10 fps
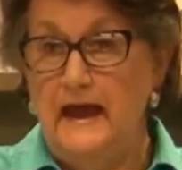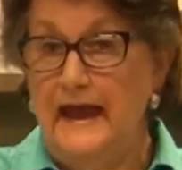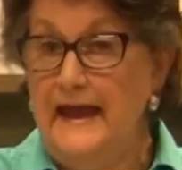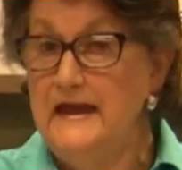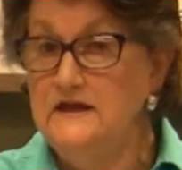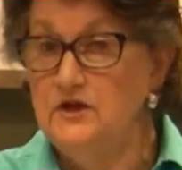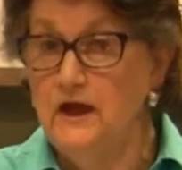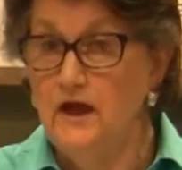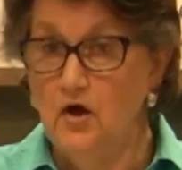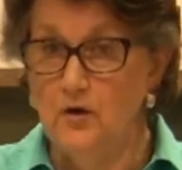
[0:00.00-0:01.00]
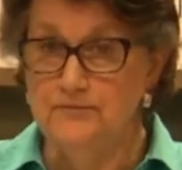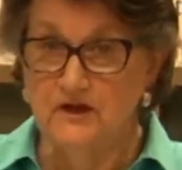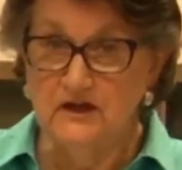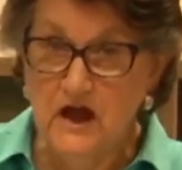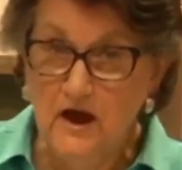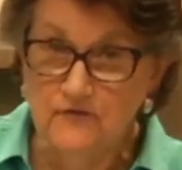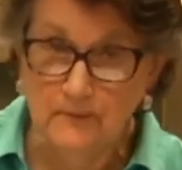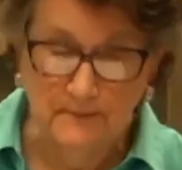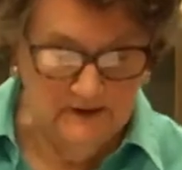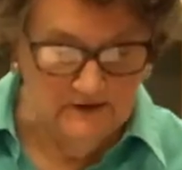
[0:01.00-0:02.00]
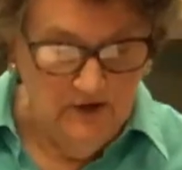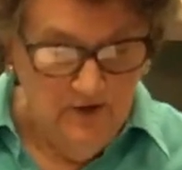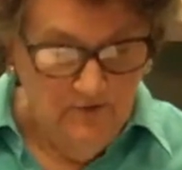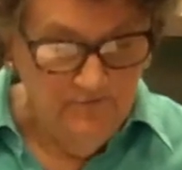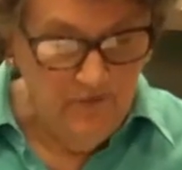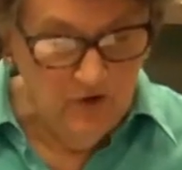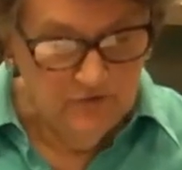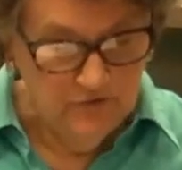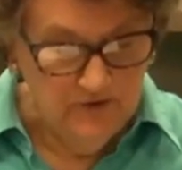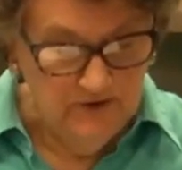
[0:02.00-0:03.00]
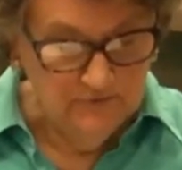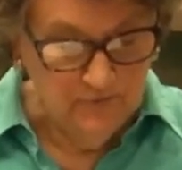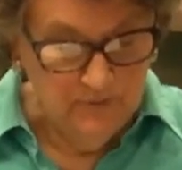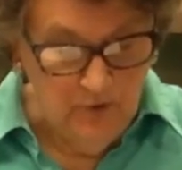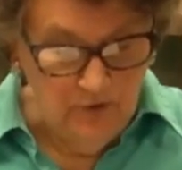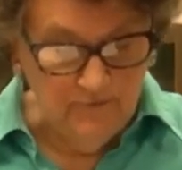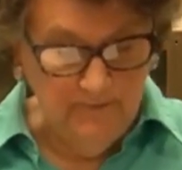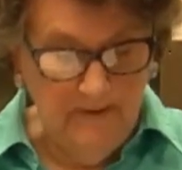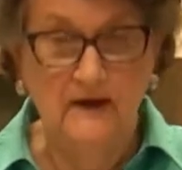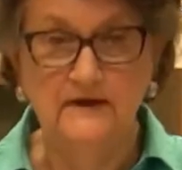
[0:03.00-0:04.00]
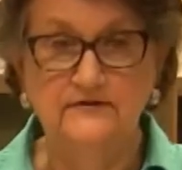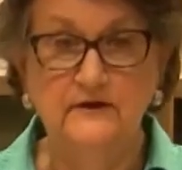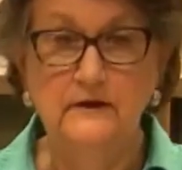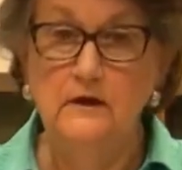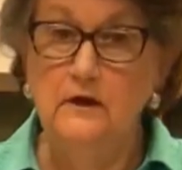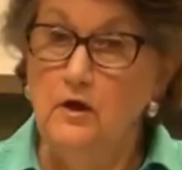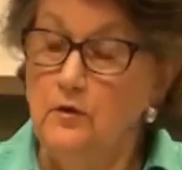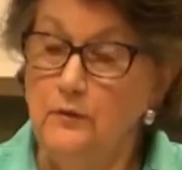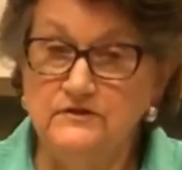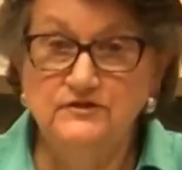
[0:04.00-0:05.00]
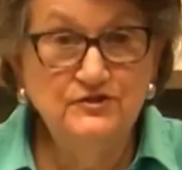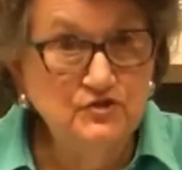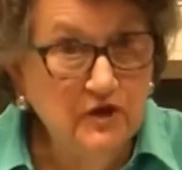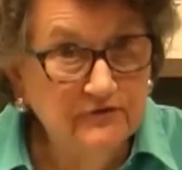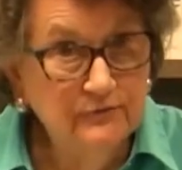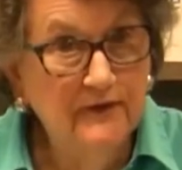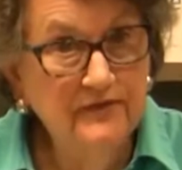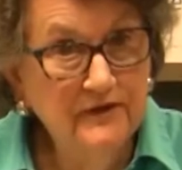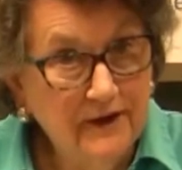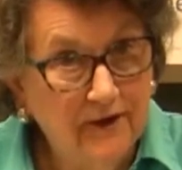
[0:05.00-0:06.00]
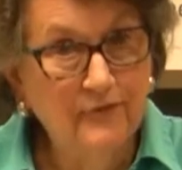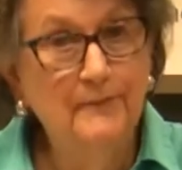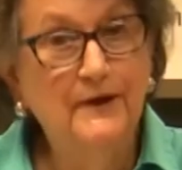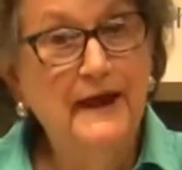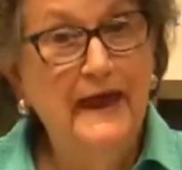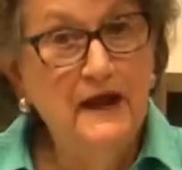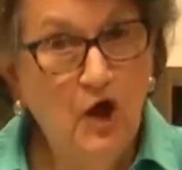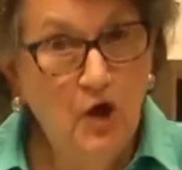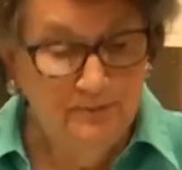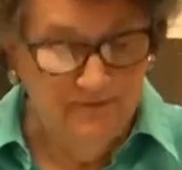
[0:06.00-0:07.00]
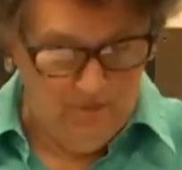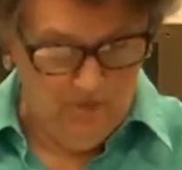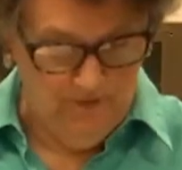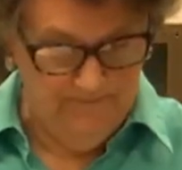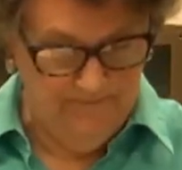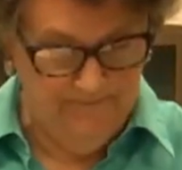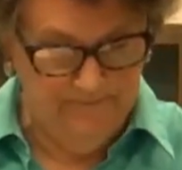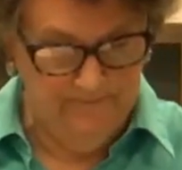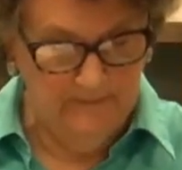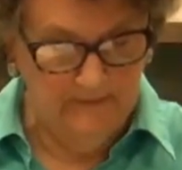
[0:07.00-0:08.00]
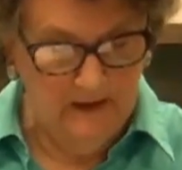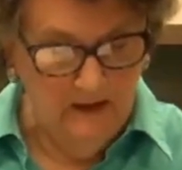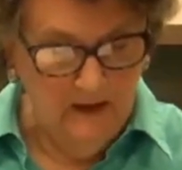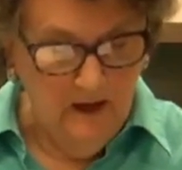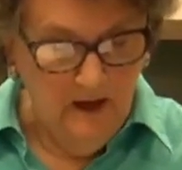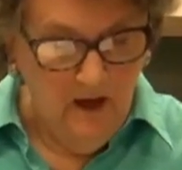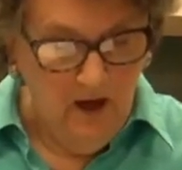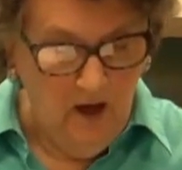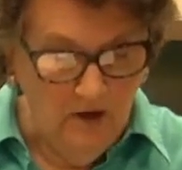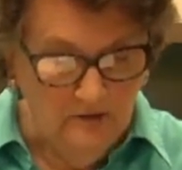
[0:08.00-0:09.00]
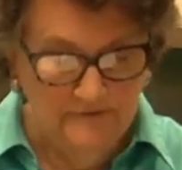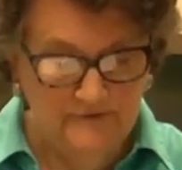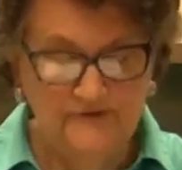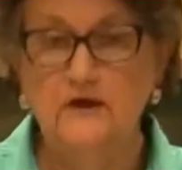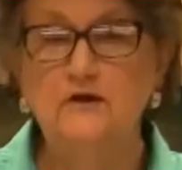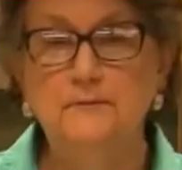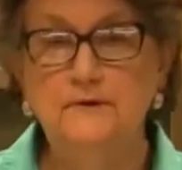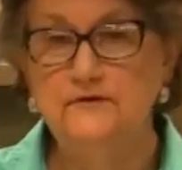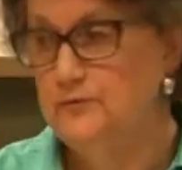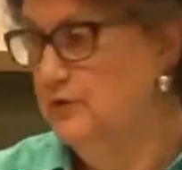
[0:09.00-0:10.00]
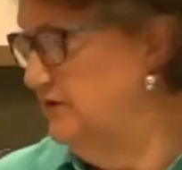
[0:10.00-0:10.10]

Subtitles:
and to help the government further its removal policy, which is just what the government had hoped for. All of the settlements were